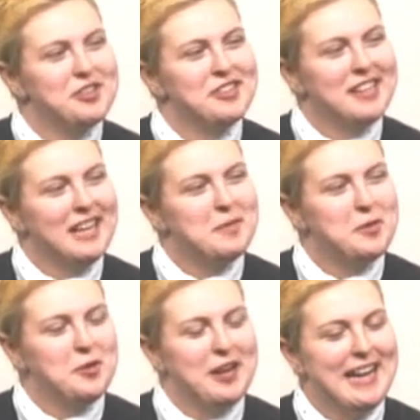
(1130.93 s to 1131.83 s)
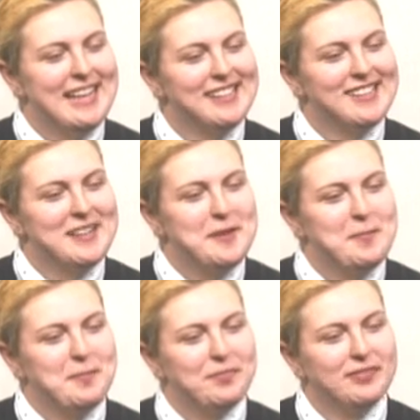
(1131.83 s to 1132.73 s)
so sustainable as
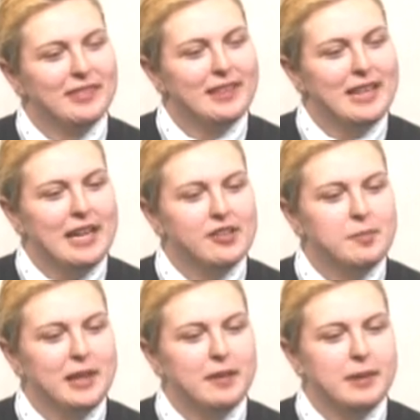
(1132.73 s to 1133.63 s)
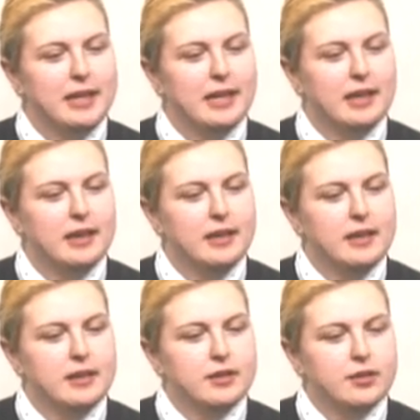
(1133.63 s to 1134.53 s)
yeah. as um, maybe
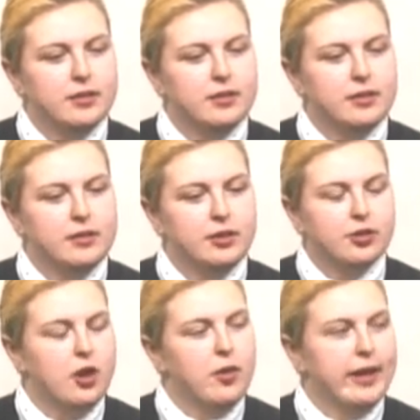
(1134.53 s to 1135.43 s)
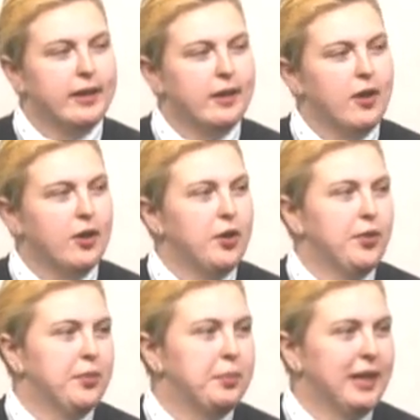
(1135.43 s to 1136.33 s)
growing our
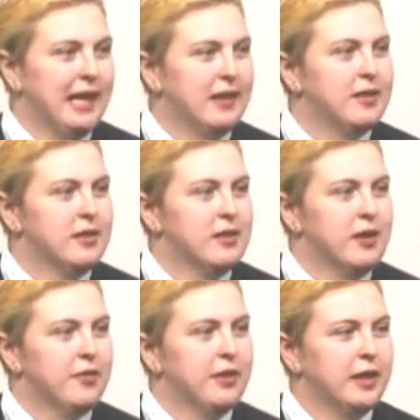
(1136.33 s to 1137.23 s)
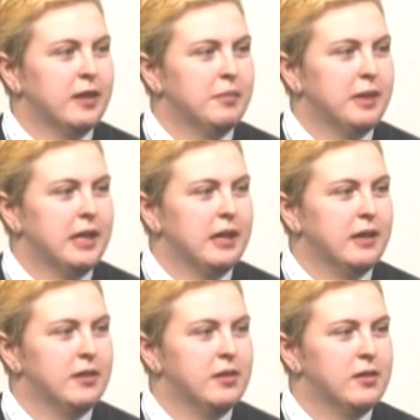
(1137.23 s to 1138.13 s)
own plants and stuff that can
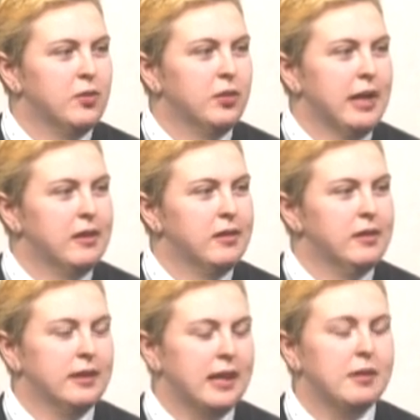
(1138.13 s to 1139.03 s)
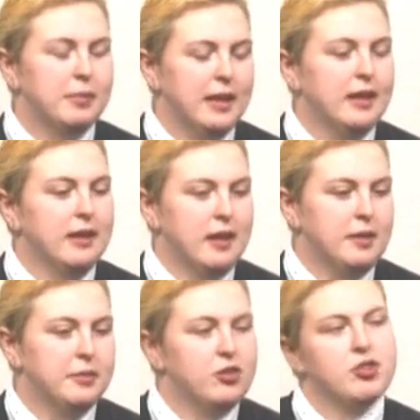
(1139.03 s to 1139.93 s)
be sold right. can be
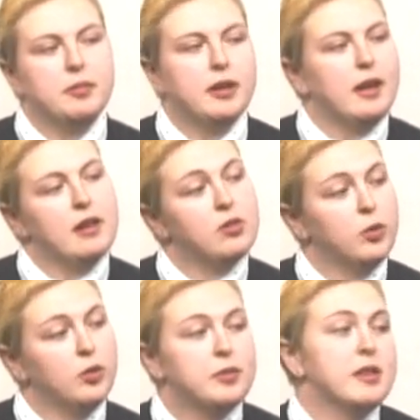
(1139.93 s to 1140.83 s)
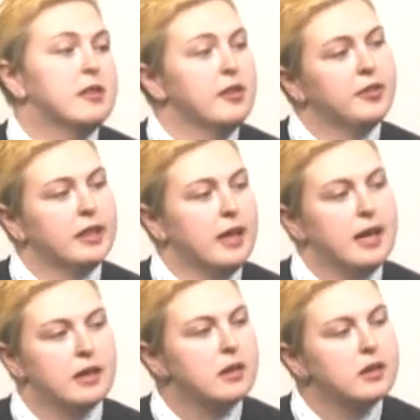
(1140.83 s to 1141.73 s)
um, distributed at swoops and stuff like that.